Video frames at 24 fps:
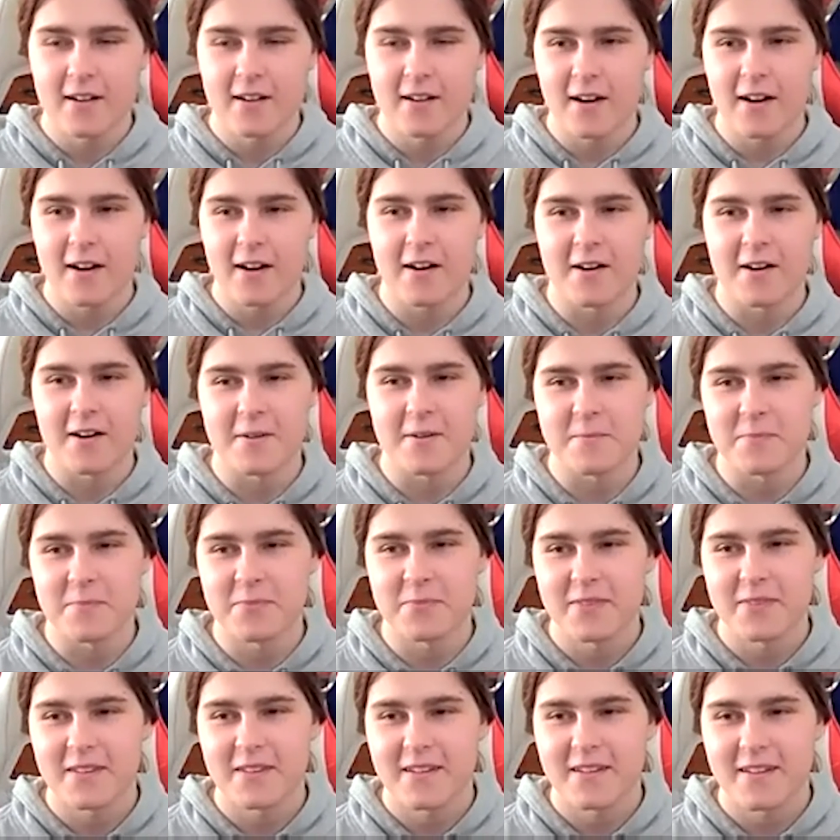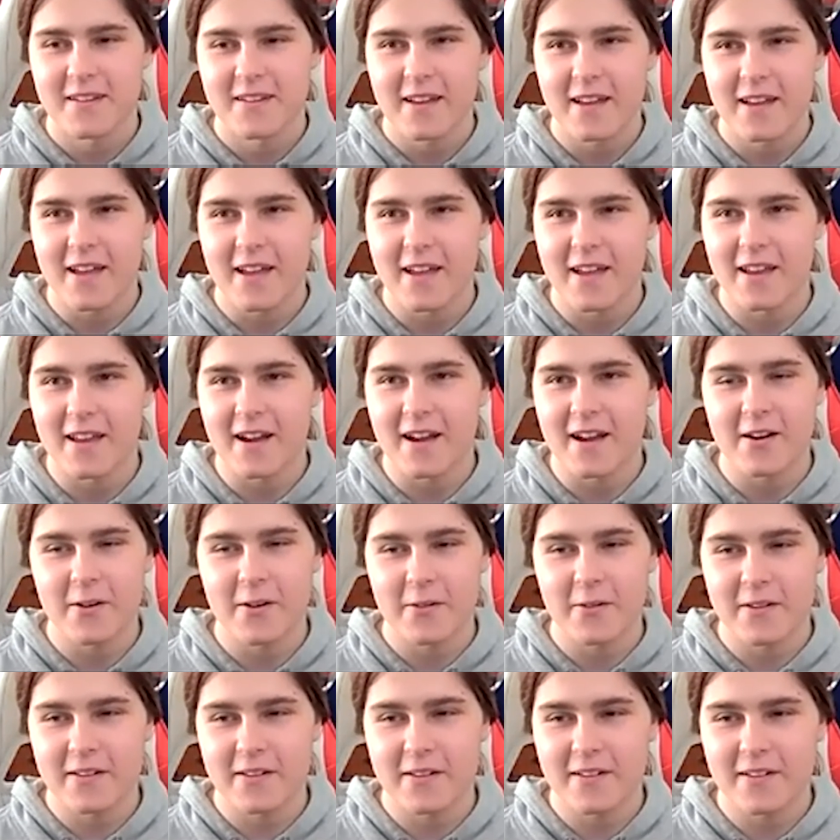I
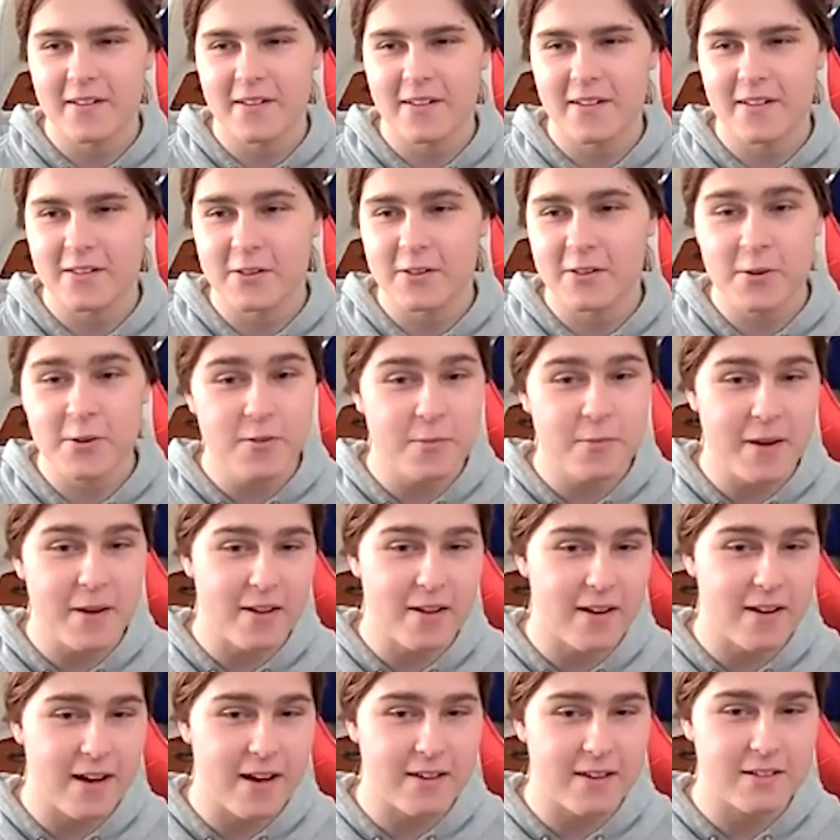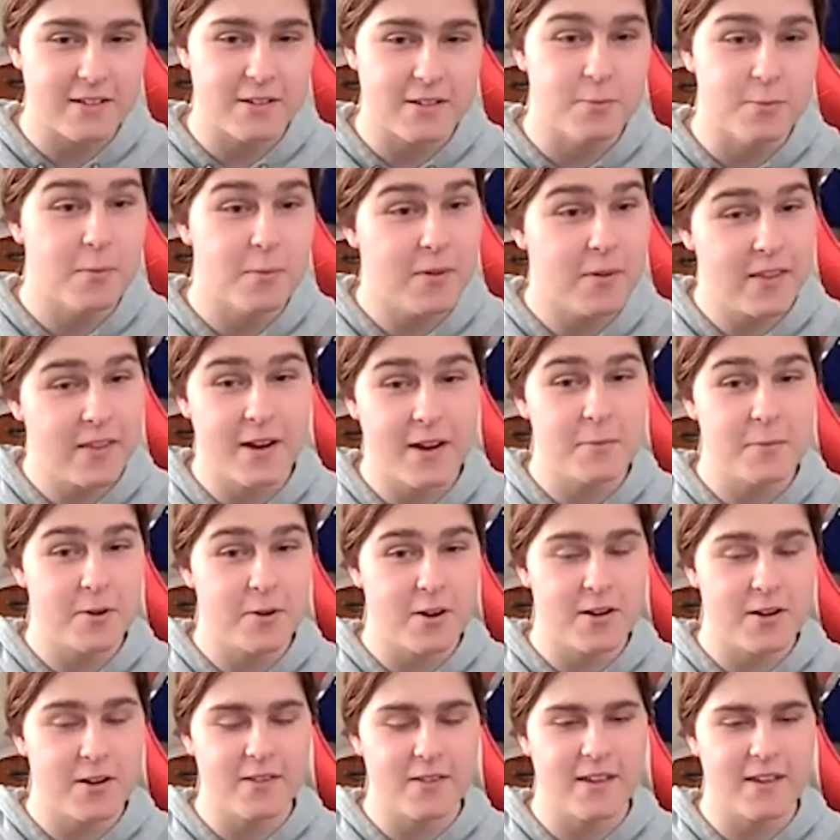know in two of my classes, one that I'm
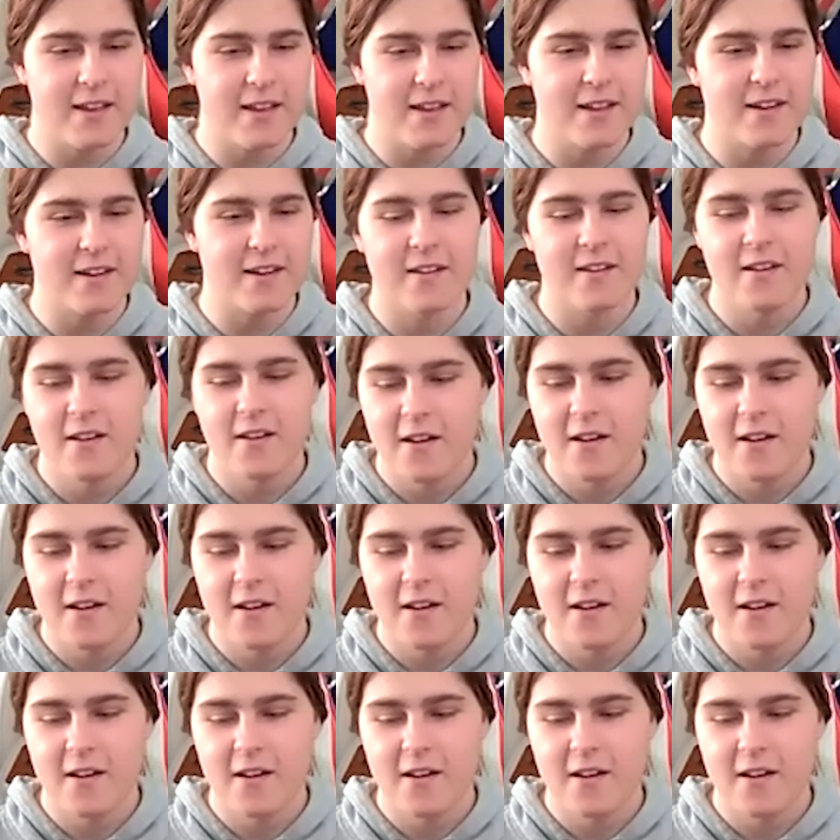currently in,